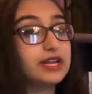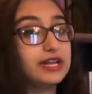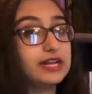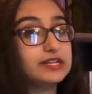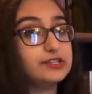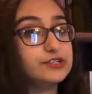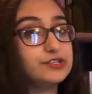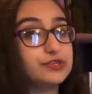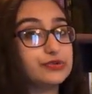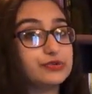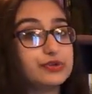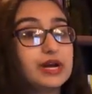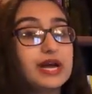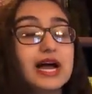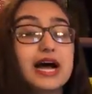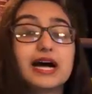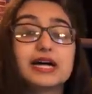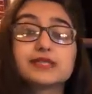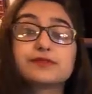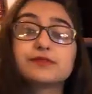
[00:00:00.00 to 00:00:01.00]
in A2
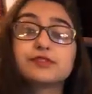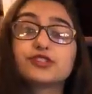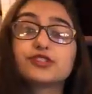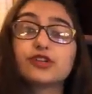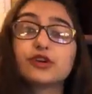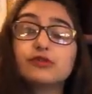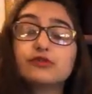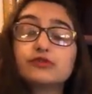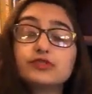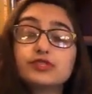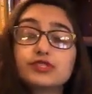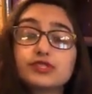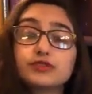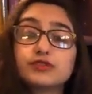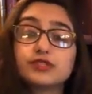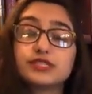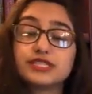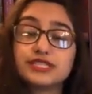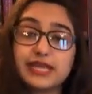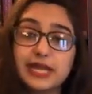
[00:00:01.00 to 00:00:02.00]
has been shown
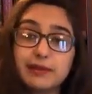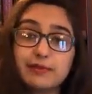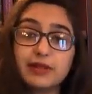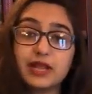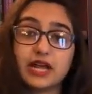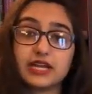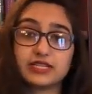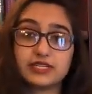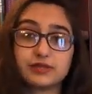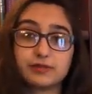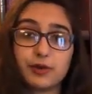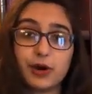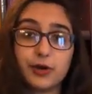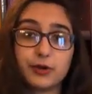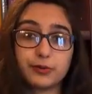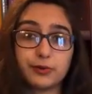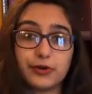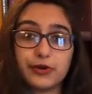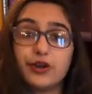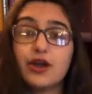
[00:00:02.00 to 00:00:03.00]
to stabilize the
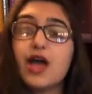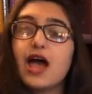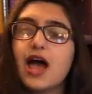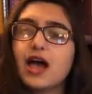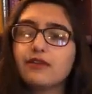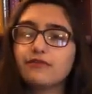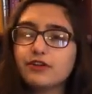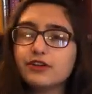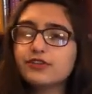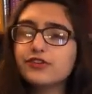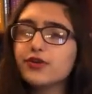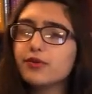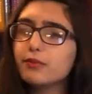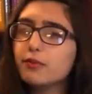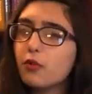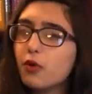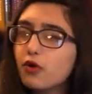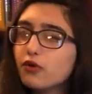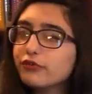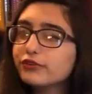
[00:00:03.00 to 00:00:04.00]
monomer and render it
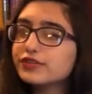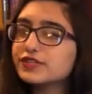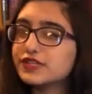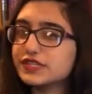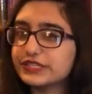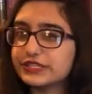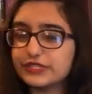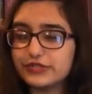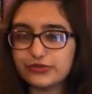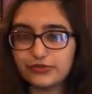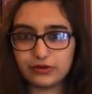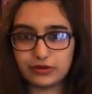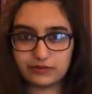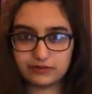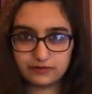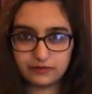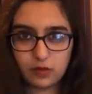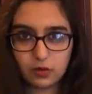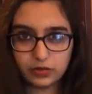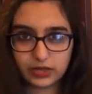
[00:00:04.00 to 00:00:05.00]
more resistant to
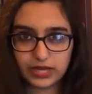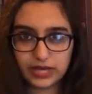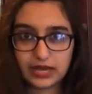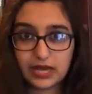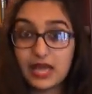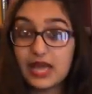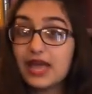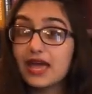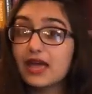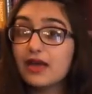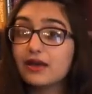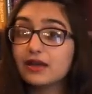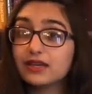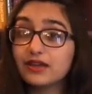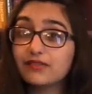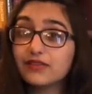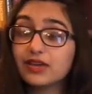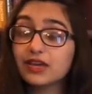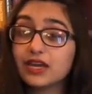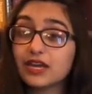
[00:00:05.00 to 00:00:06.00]
unfolding,
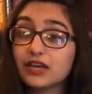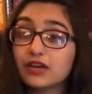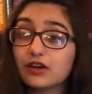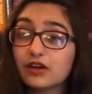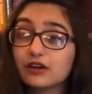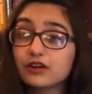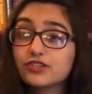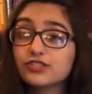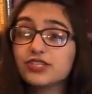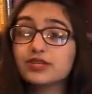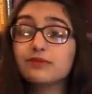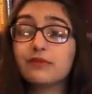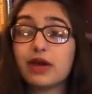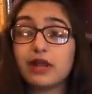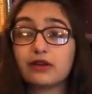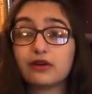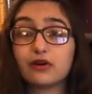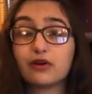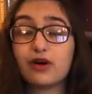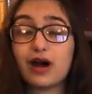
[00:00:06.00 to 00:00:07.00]
giving it encouraging
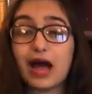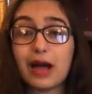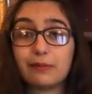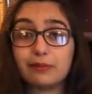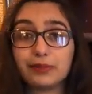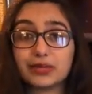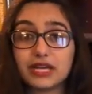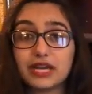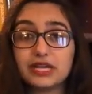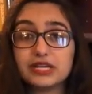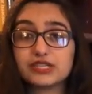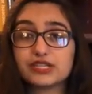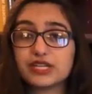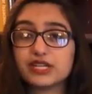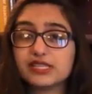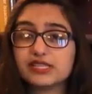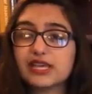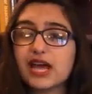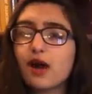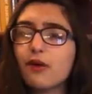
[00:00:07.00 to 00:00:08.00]
medical
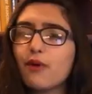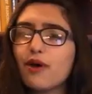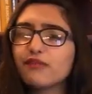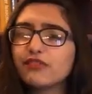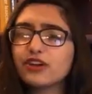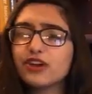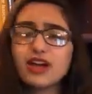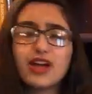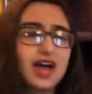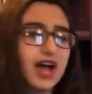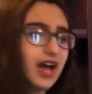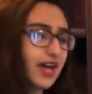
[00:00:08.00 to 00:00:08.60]
applications. However,